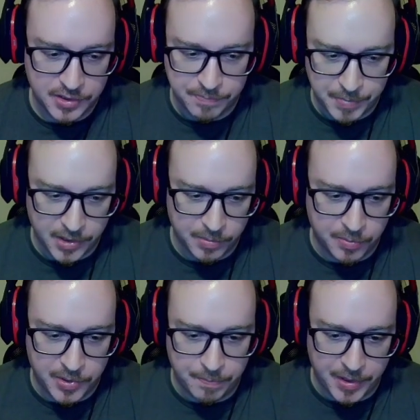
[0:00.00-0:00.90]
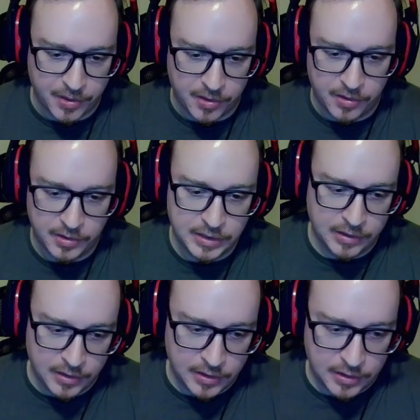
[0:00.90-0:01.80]
pick up a big pair
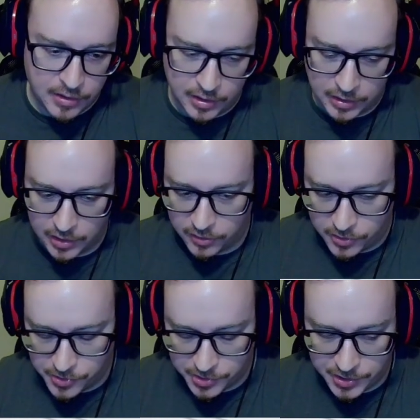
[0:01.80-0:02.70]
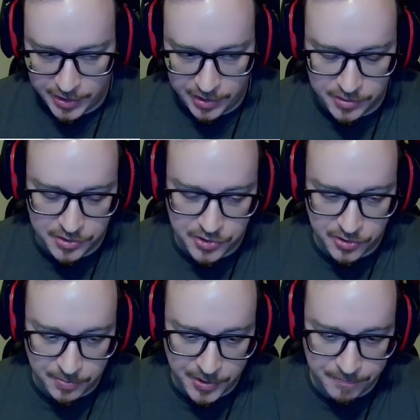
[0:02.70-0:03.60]
close to the end of the
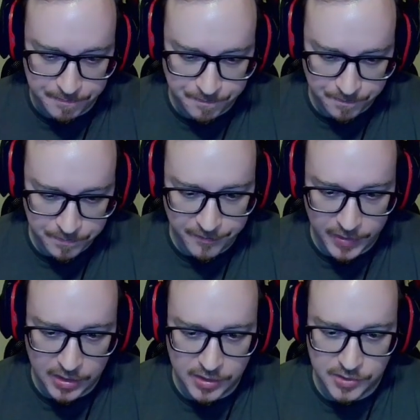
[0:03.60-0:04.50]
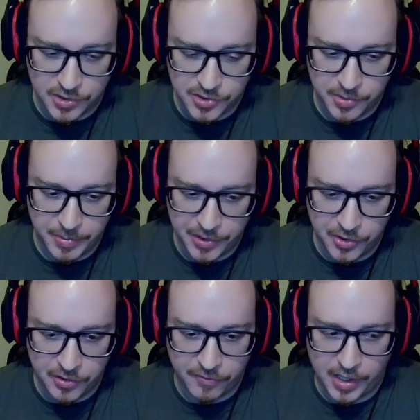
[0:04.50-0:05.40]
tournament. It's also a bit
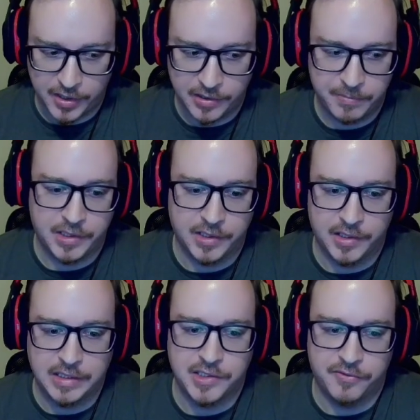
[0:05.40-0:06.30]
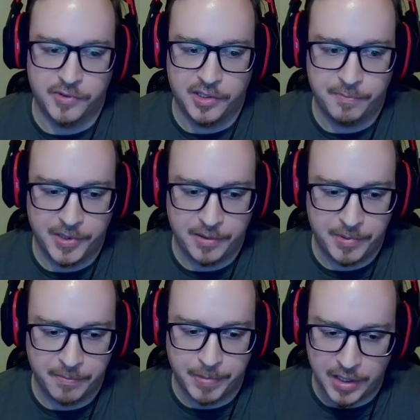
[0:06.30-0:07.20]
nerve-wracking because if we're going to play a
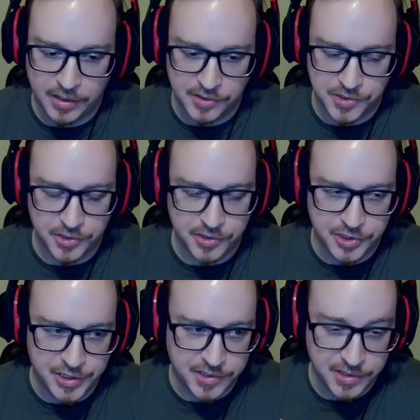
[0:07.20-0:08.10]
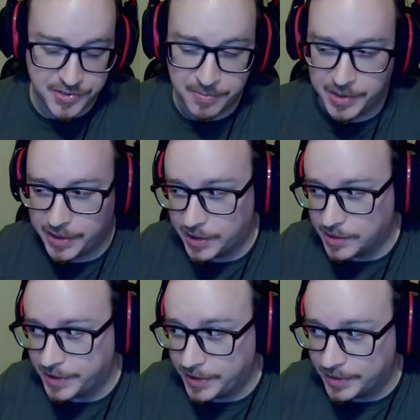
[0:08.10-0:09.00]
big pot, there's a good chance that somebody has
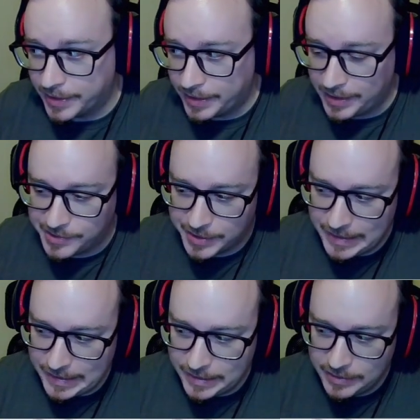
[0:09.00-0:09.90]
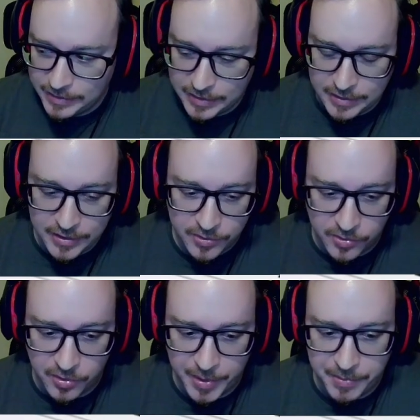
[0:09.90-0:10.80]
a hand like ace-king
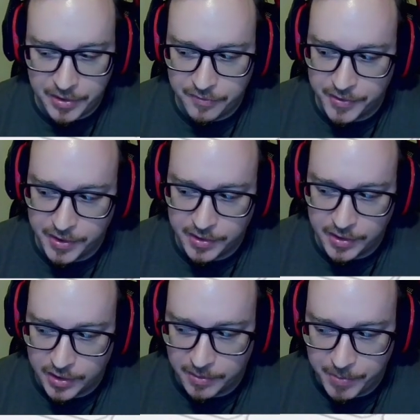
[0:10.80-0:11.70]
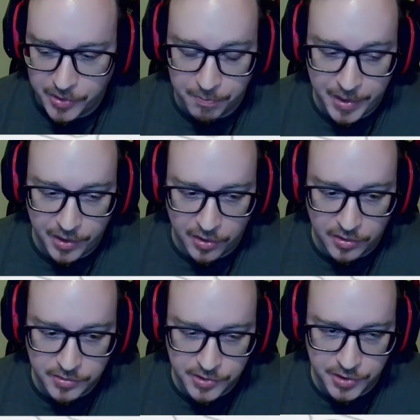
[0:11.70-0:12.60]
or maybe even a bigger pair.
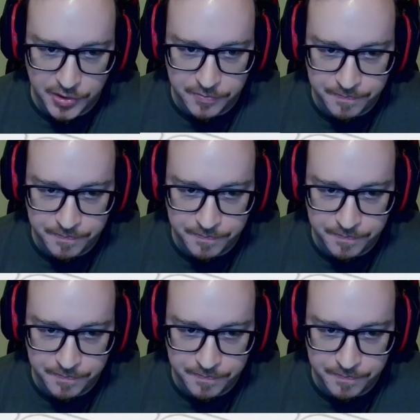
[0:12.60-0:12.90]
So